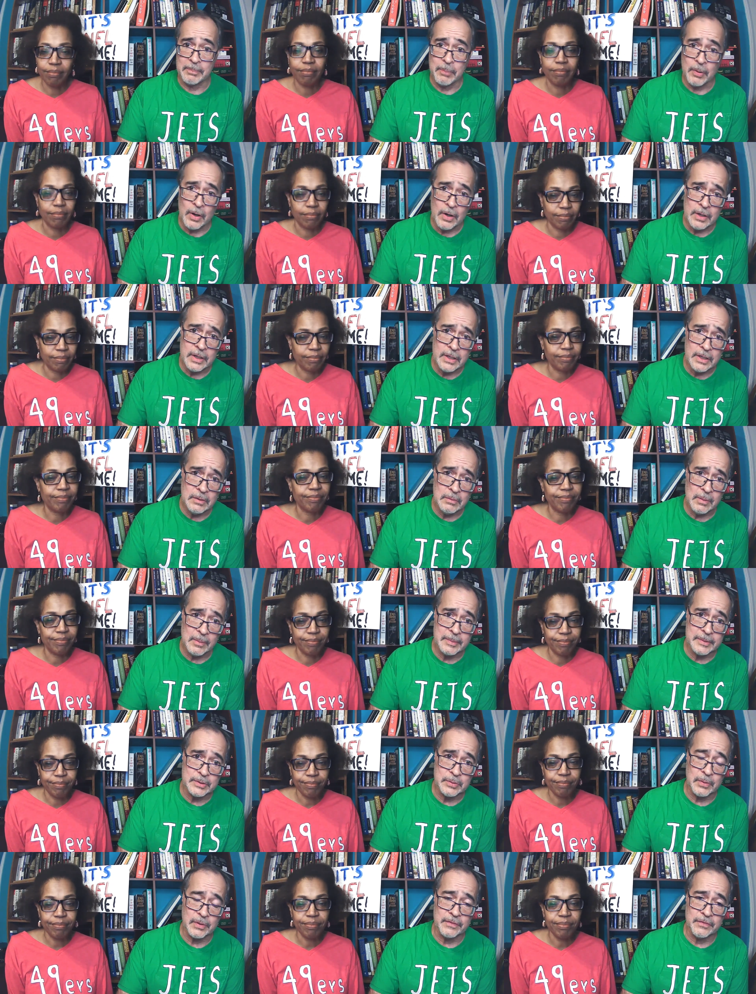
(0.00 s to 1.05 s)
Speaker 1: Purdy, will be
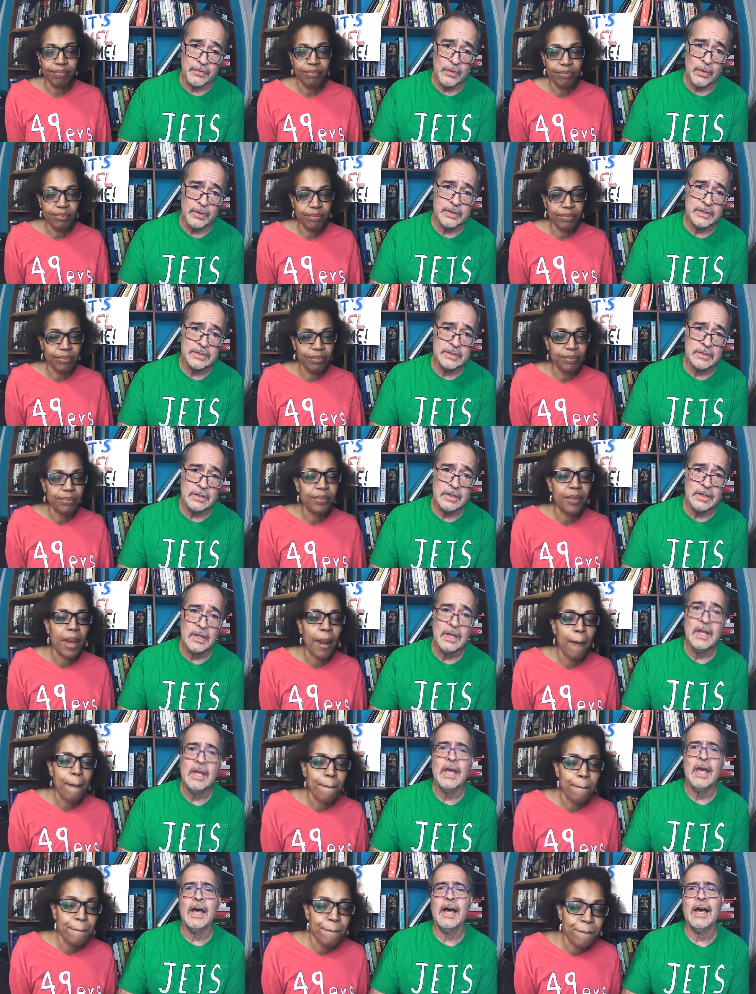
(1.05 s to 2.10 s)
24 this year,
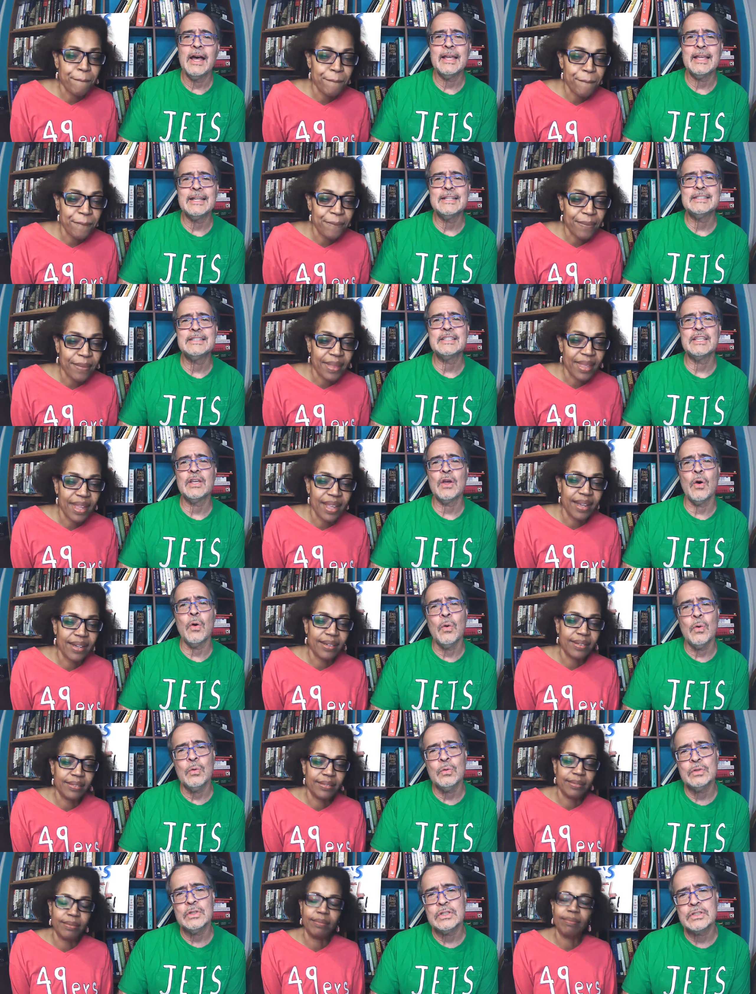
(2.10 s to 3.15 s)
against the
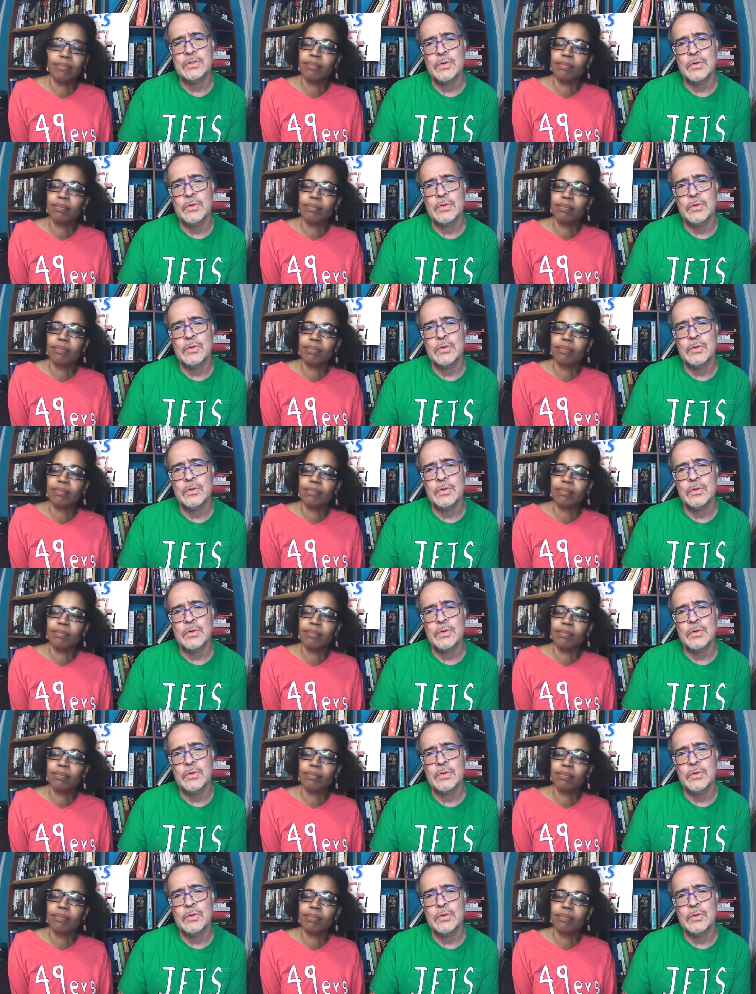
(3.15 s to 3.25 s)
oldest